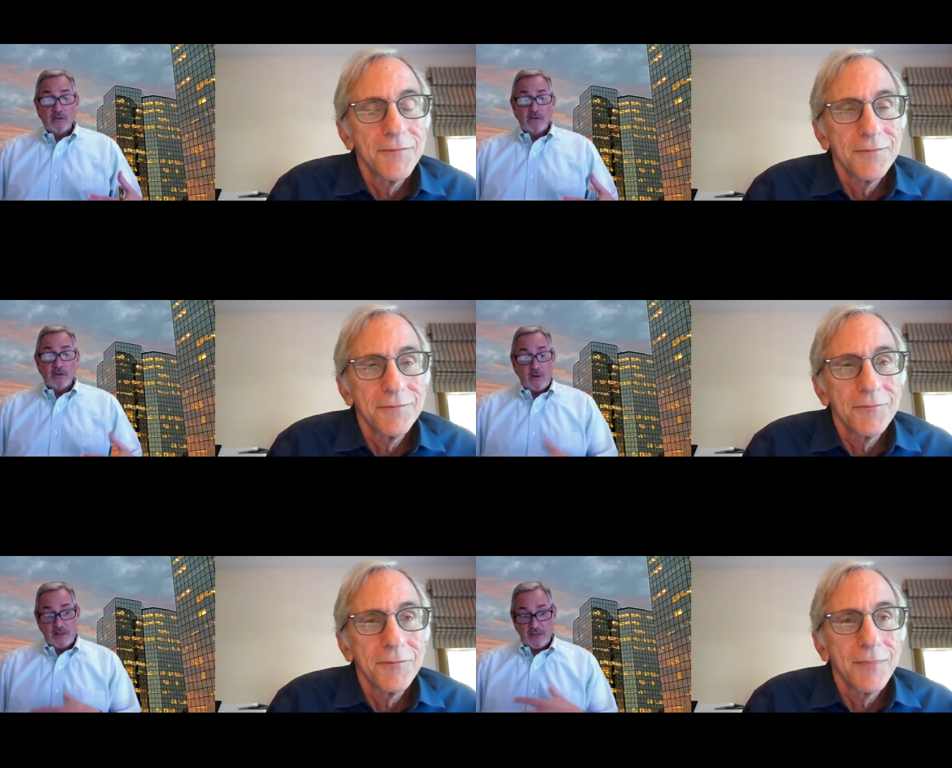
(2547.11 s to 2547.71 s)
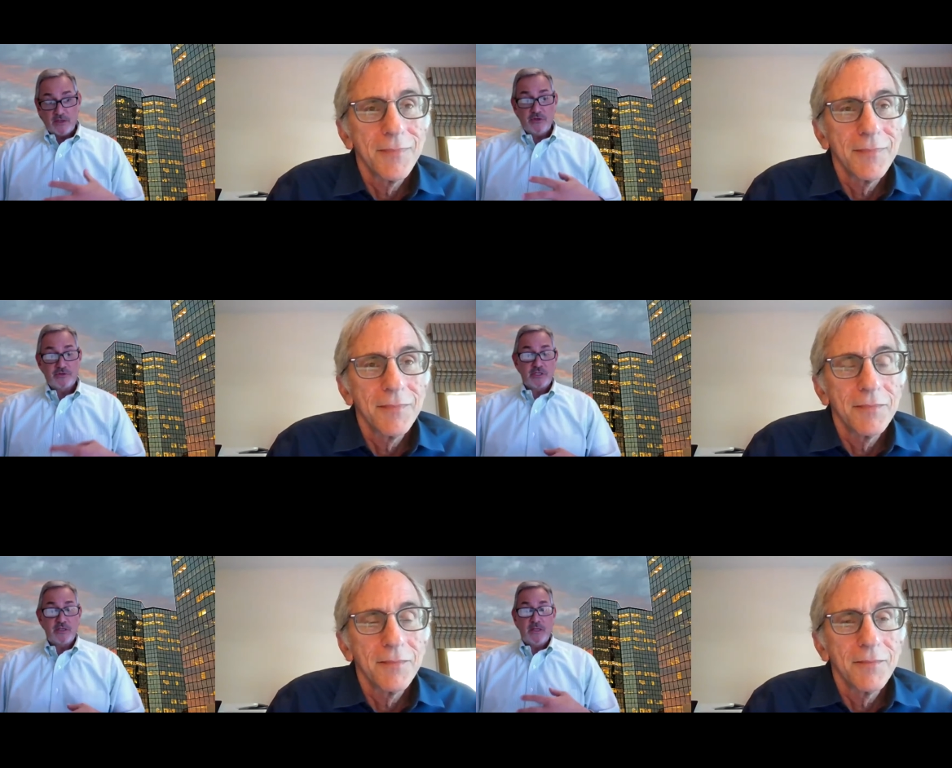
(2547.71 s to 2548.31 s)
Speaker 1: You know, I think you
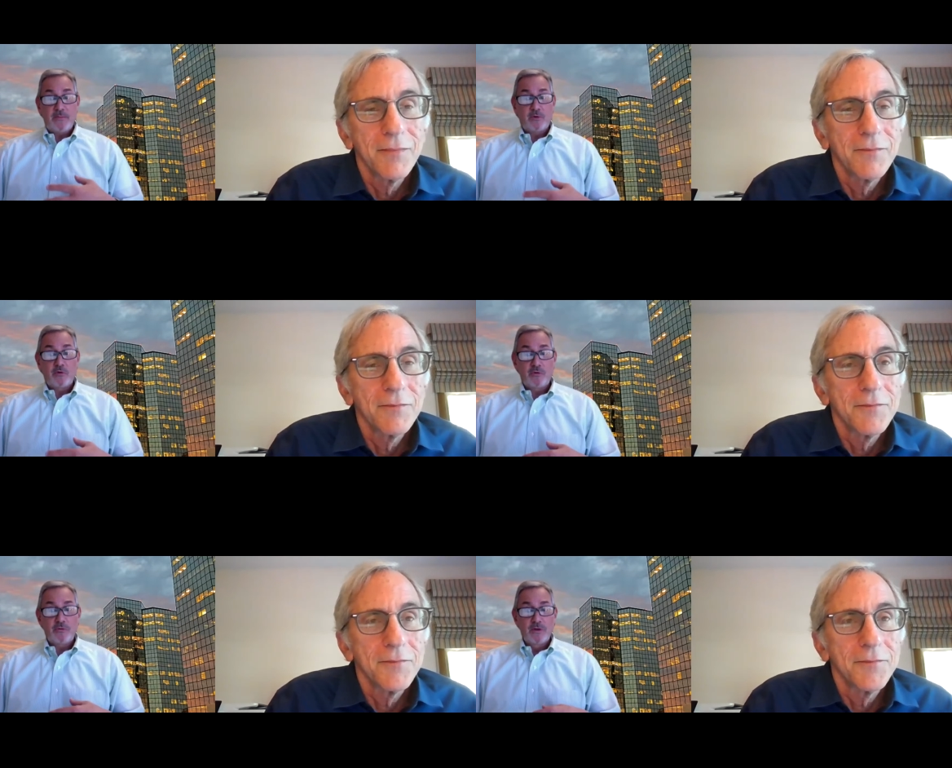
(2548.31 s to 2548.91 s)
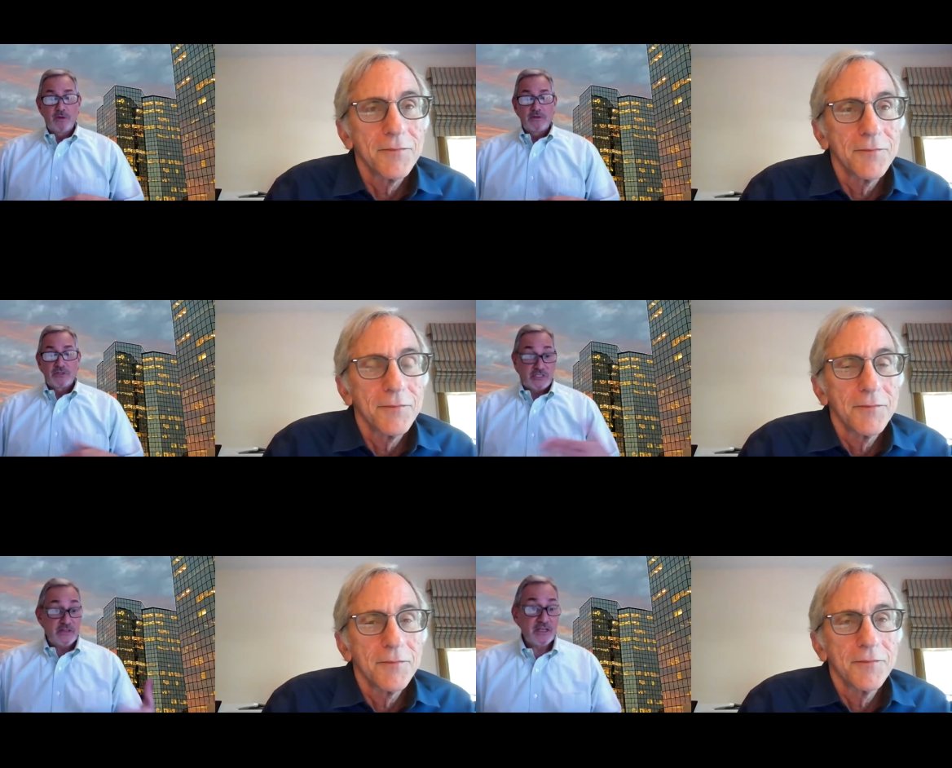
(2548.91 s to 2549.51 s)
see people who
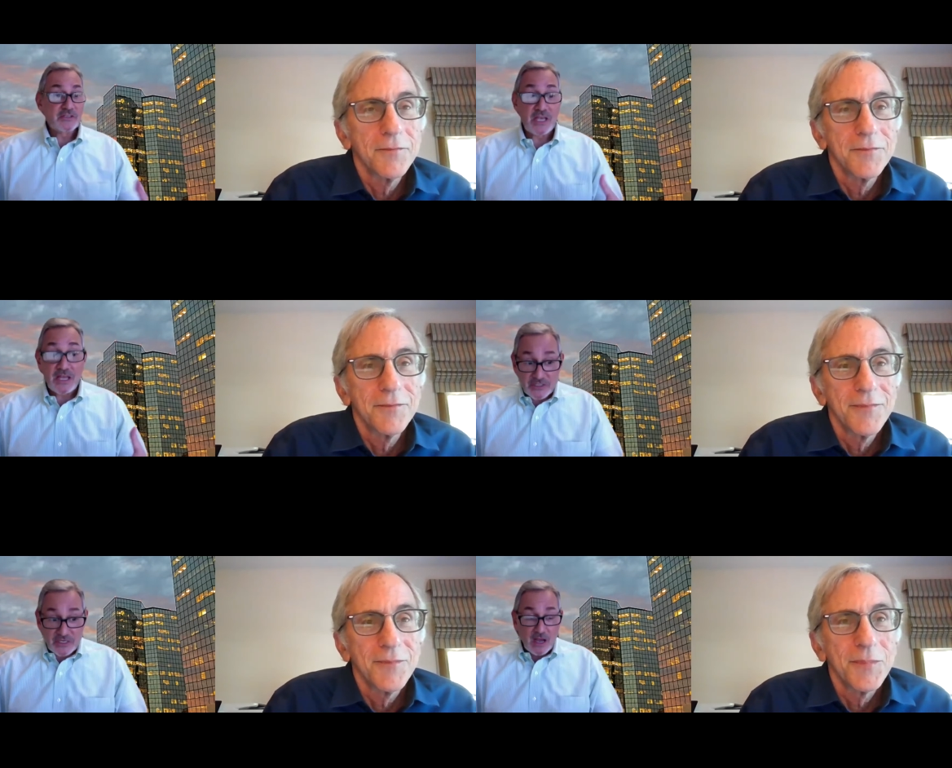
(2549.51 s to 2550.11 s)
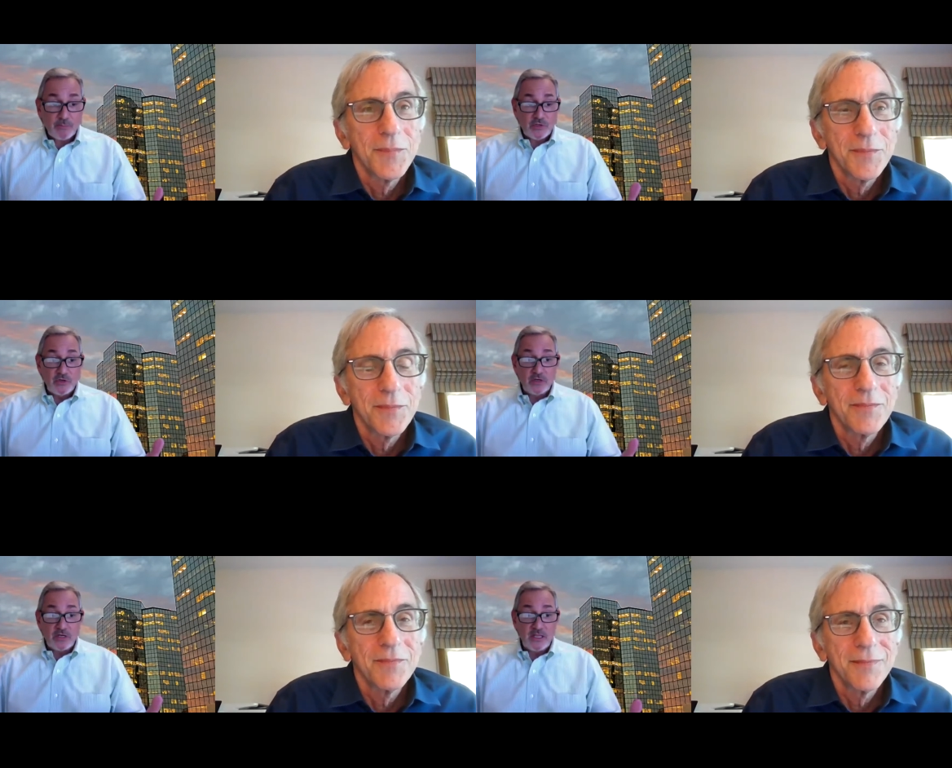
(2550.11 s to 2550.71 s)
see this as an
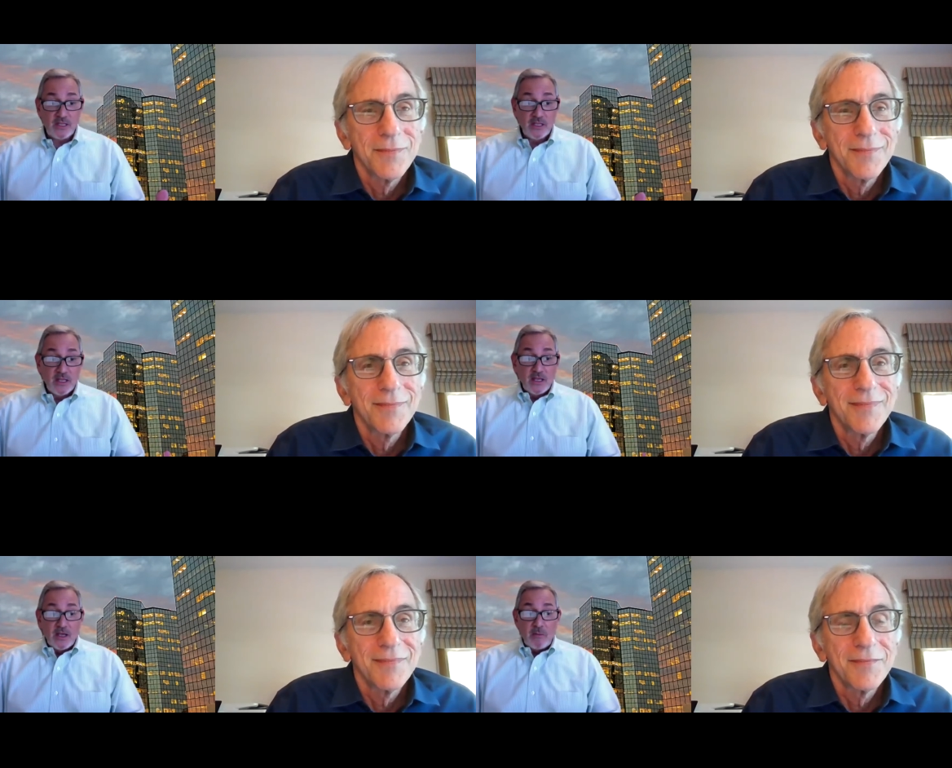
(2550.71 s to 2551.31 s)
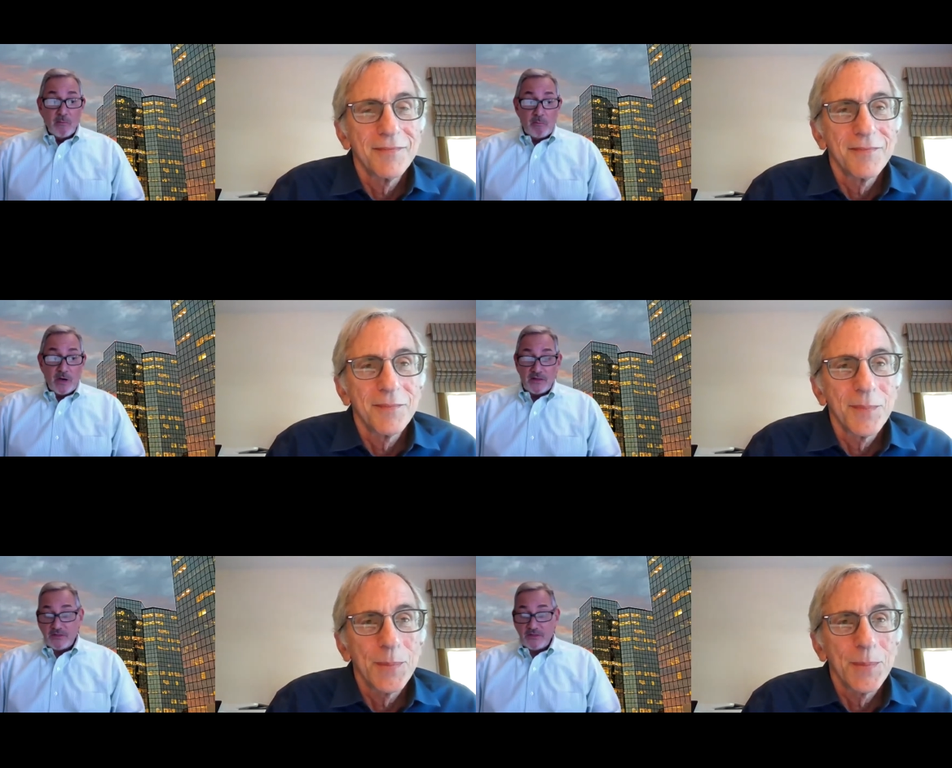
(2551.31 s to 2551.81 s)
opportunity, but at the